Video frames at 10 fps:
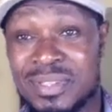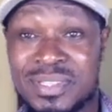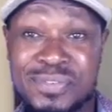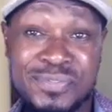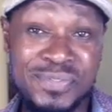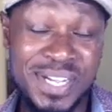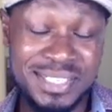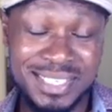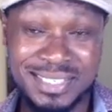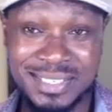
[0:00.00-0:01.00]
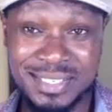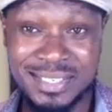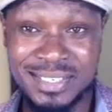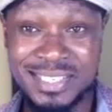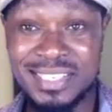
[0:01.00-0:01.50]
The fact that
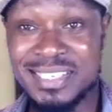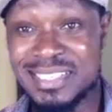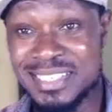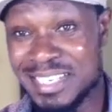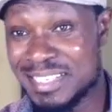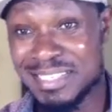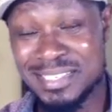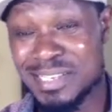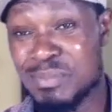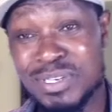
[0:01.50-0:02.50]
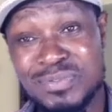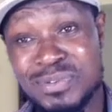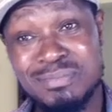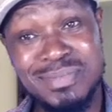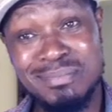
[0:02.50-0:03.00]
she is dating someone
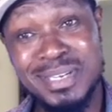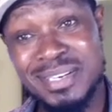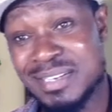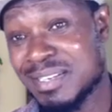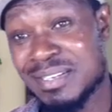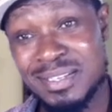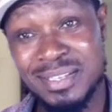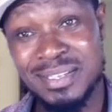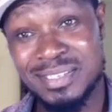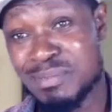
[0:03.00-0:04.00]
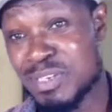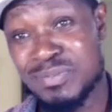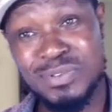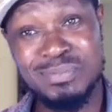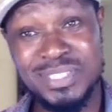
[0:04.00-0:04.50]
from America, someone
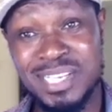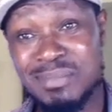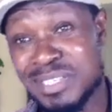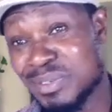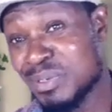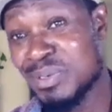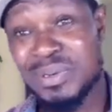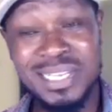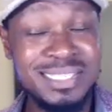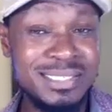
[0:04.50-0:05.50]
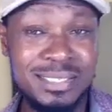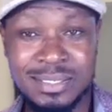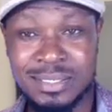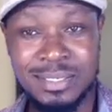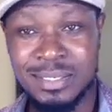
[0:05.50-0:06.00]
from Germany or Holland,
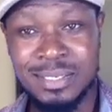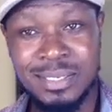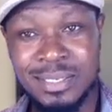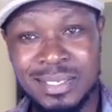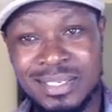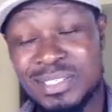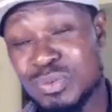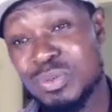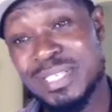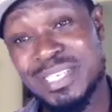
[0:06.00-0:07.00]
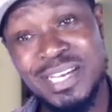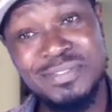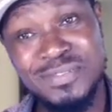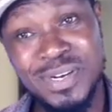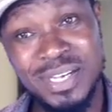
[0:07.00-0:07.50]
is good
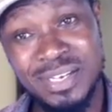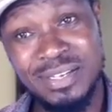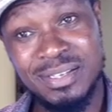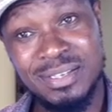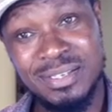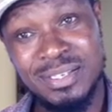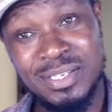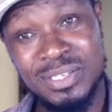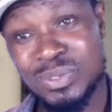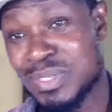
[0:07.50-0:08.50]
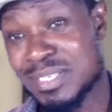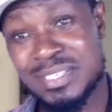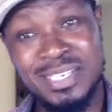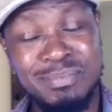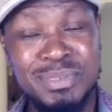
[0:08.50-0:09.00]
enough for her so that she
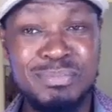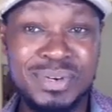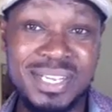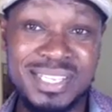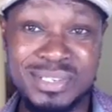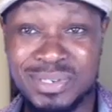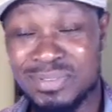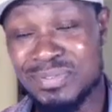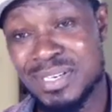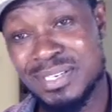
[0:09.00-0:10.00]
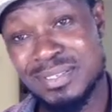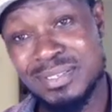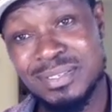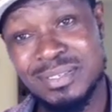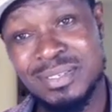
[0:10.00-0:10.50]
can be bragging to her
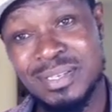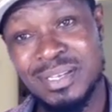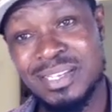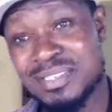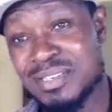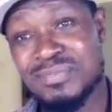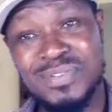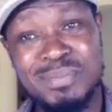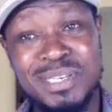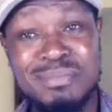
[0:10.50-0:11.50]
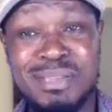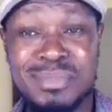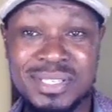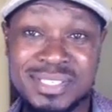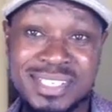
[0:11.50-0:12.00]
friends and some family
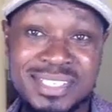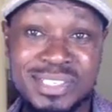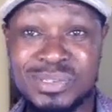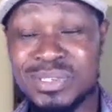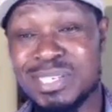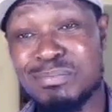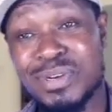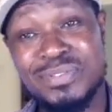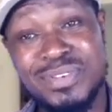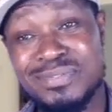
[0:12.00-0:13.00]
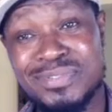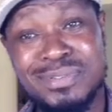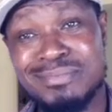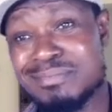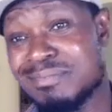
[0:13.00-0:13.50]
members that she's got a boyfriend
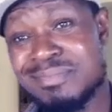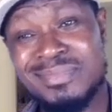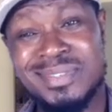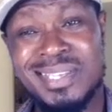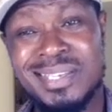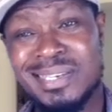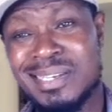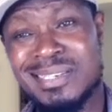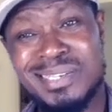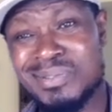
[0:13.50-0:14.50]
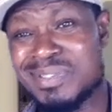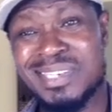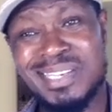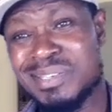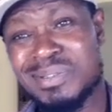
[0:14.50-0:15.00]
from England,
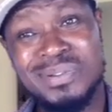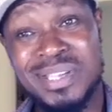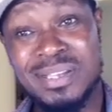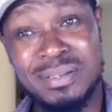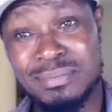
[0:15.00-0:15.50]
Australia, I don't know where.